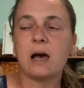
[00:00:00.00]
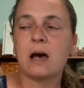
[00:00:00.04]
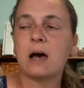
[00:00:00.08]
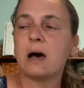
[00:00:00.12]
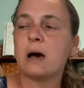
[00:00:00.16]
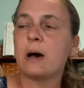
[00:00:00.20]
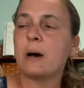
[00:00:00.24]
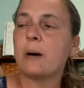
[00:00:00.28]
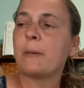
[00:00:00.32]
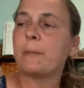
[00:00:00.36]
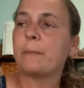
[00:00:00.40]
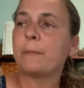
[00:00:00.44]

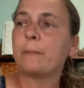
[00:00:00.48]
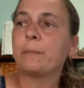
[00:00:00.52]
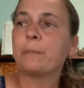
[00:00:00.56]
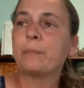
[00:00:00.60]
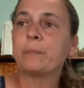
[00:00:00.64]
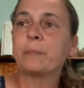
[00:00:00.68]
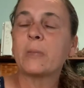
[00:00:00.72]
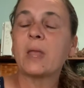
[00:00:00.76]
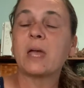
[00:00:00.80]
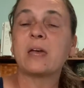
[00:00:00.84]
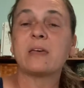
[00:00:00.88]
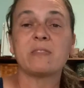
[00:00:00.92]
Um,
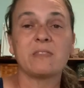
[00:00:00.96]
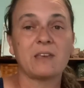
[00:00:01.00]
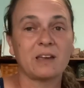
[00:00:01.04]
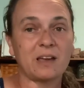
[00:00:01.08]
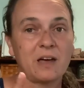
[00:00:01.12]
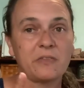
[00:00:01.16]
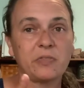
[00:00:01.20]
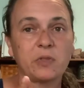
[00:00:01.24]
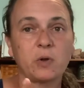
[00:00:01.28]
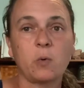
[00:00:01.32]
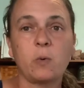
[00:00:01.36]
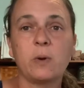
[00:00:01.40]

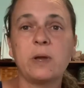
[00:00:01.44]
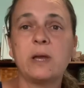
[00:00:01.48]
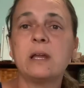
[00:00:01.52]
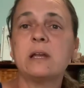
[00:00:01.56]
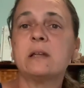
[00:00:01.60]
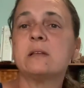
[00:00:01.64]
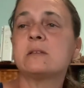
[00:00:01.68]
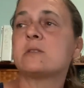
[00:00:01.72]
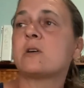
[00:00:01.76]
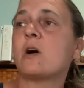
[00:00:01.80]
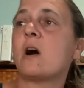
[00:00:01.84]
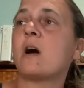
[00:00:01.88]
got the
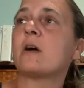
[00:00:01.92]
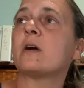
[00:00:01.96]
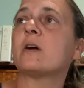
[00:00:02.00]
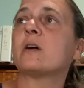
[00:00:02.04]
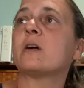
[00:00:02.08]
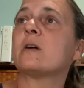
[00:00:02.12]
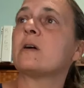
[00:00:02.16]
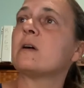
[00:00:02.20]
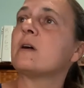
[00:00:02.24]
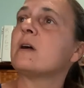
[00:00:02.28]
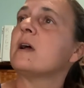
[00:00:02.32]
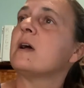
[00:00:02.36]
queen, saw
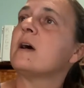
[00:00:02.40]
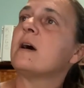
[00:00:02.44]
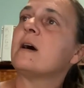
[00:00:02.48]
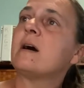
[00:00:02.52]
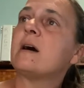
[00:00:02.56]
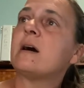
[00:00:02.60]
her.